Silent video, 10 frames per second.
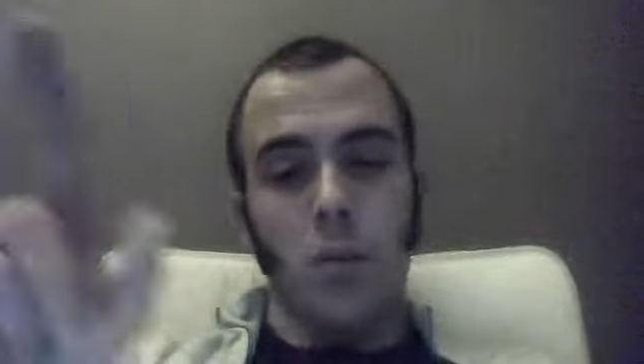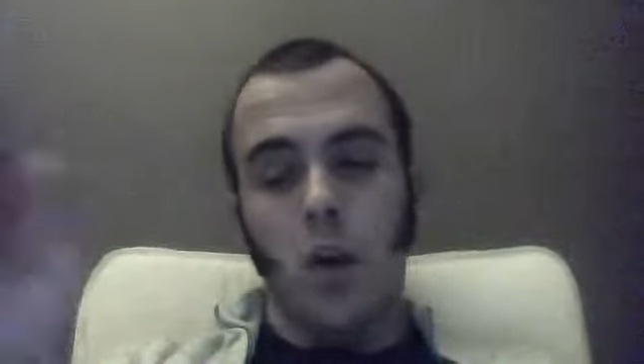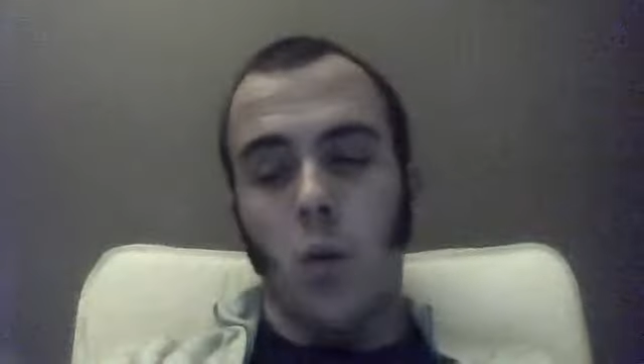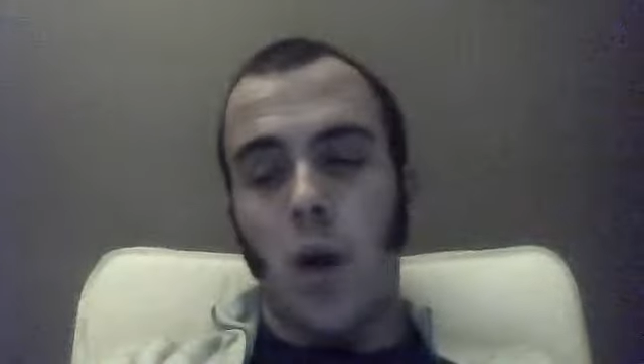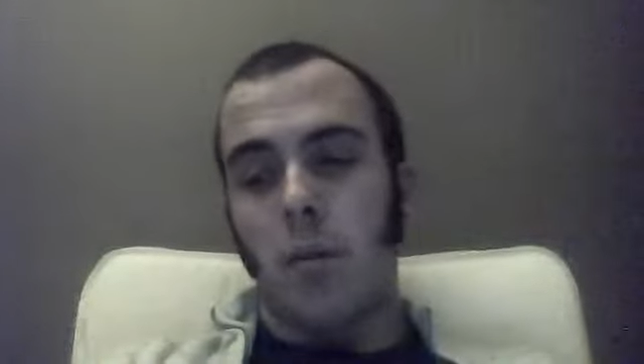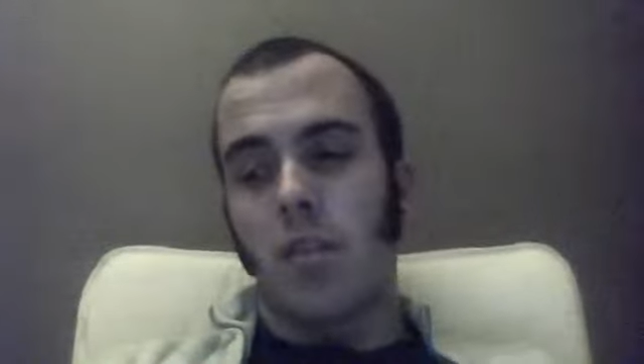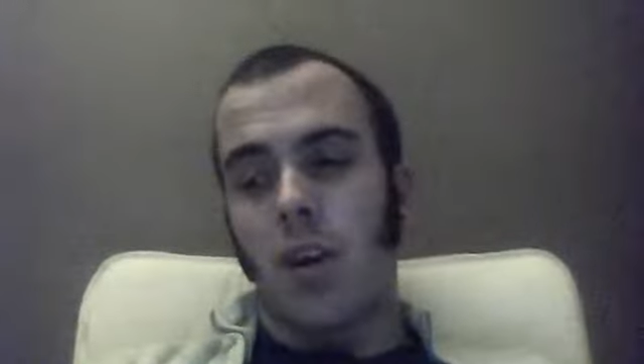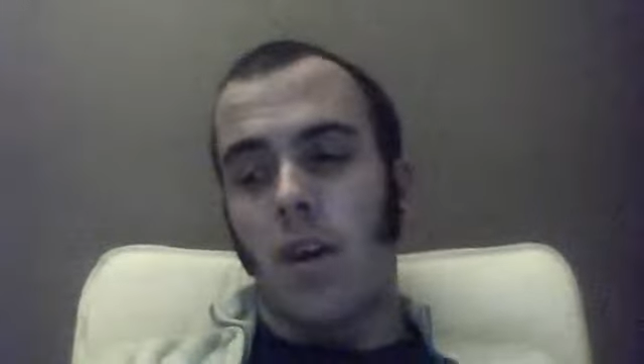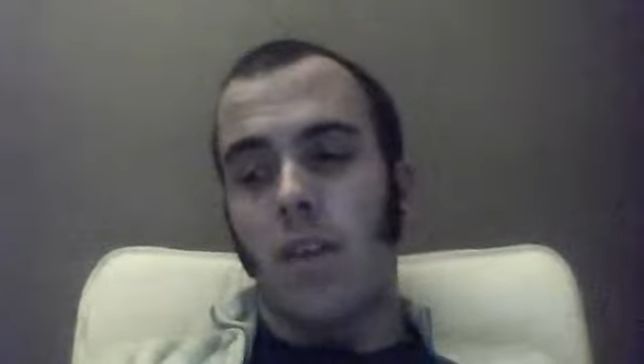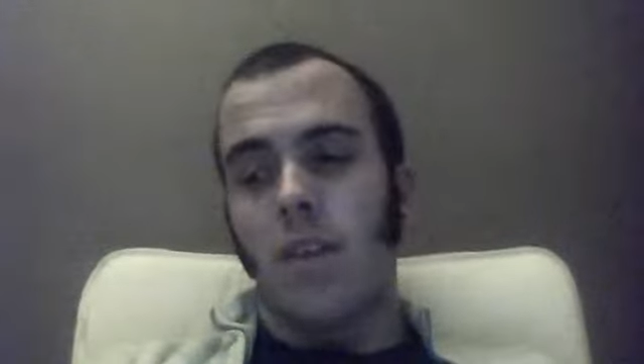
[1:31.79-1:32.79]
I'm going to weigh
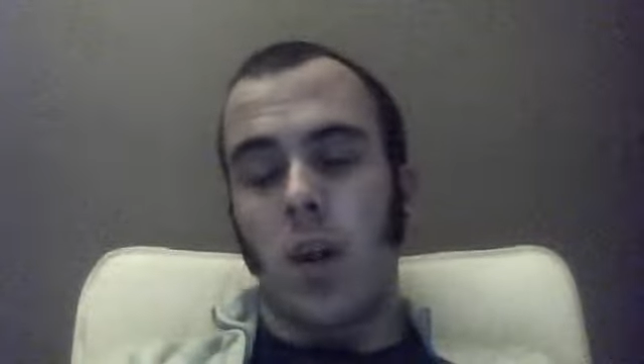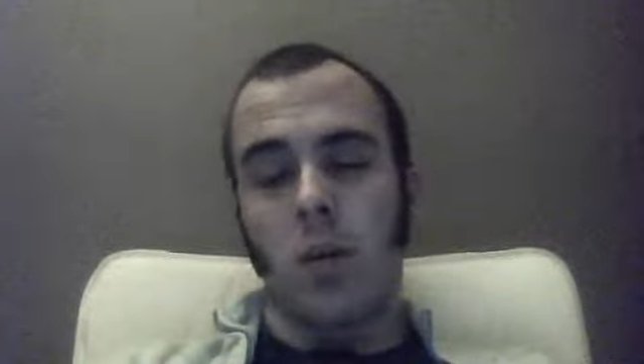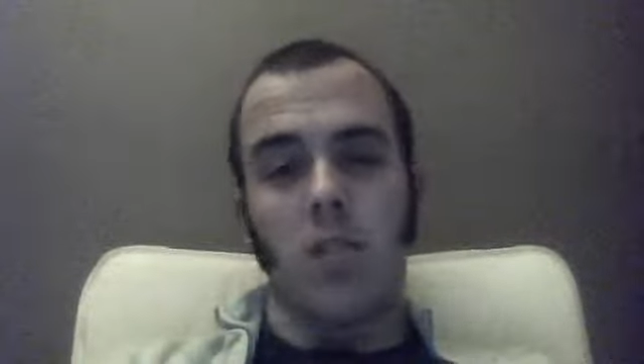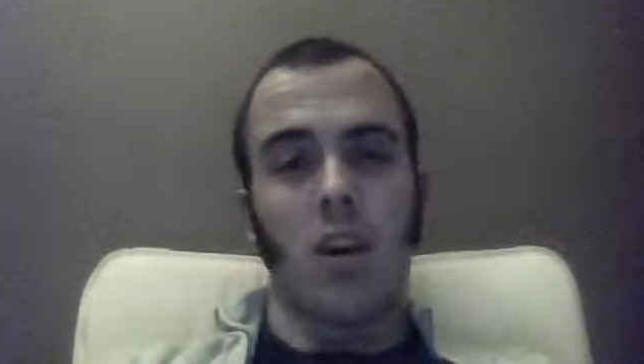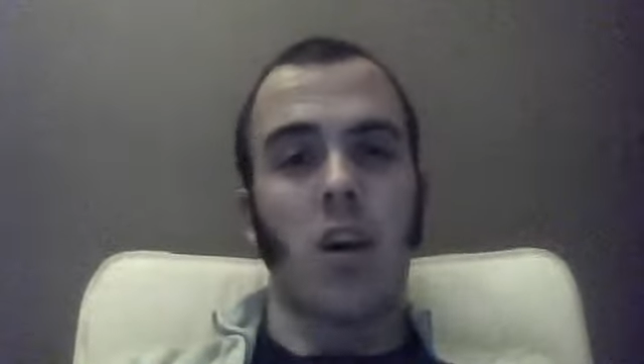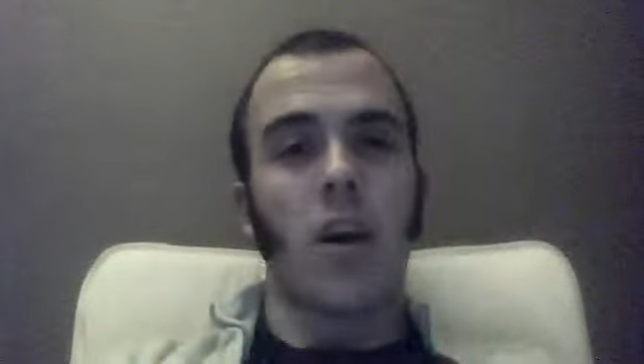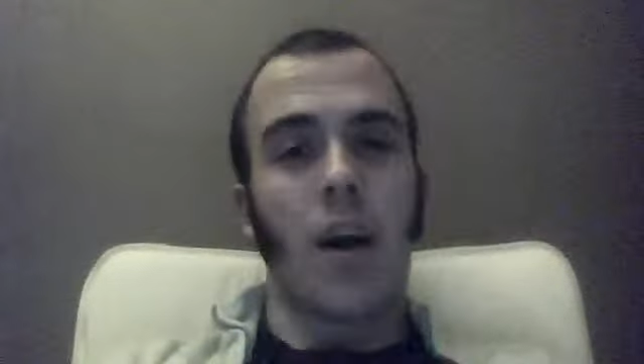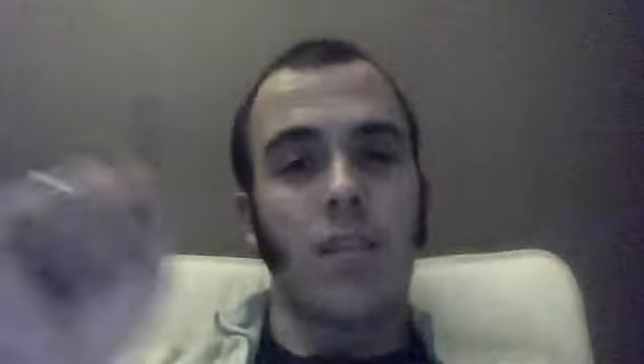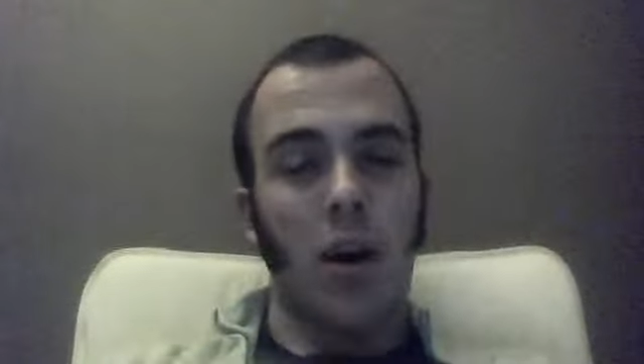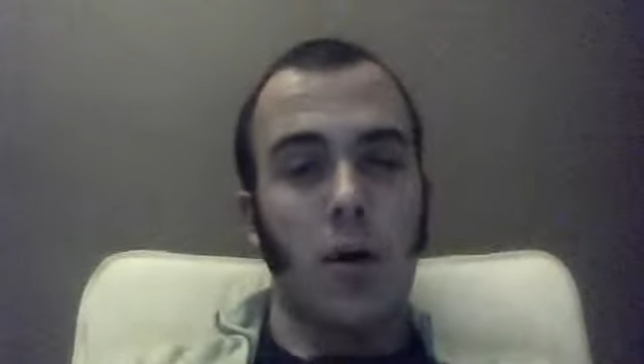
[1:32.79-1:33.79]
myself, and I'm going to tell you
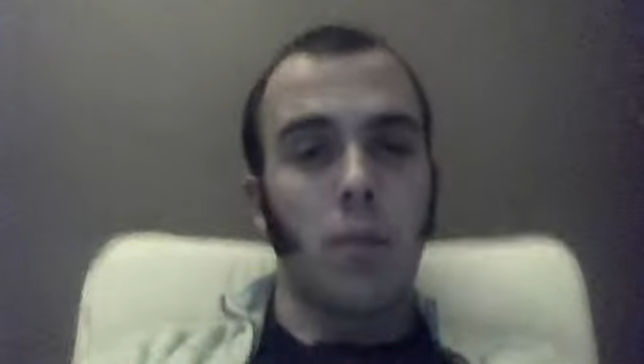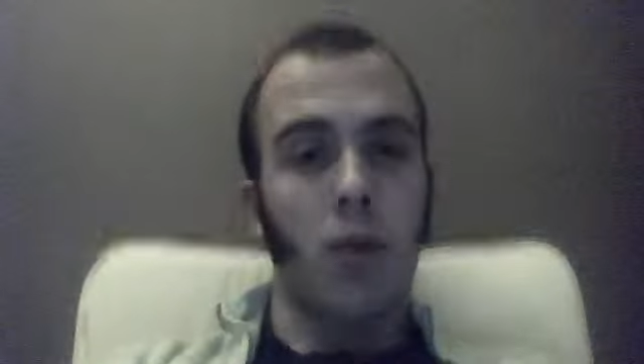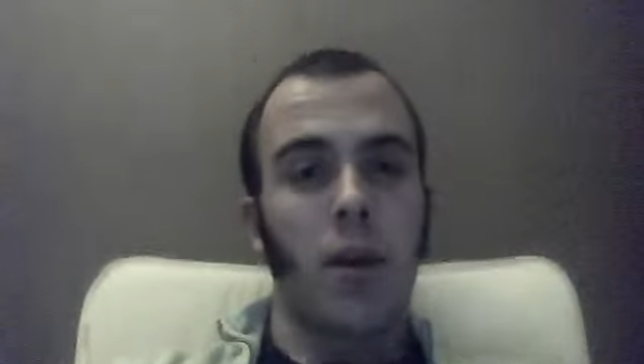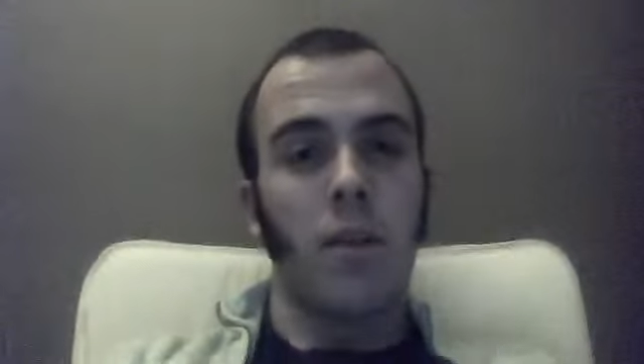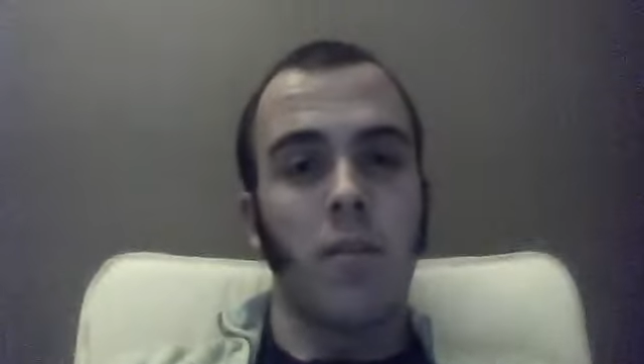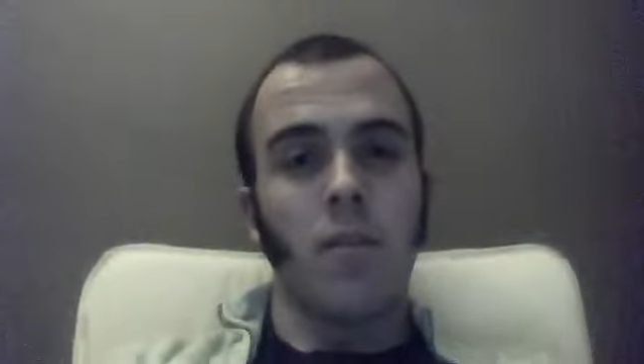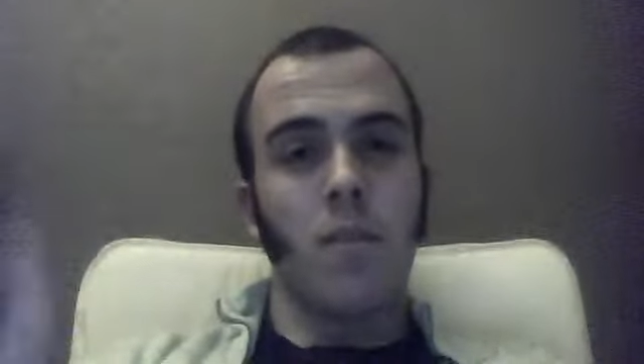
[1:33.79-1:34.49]
guys how I'm doing,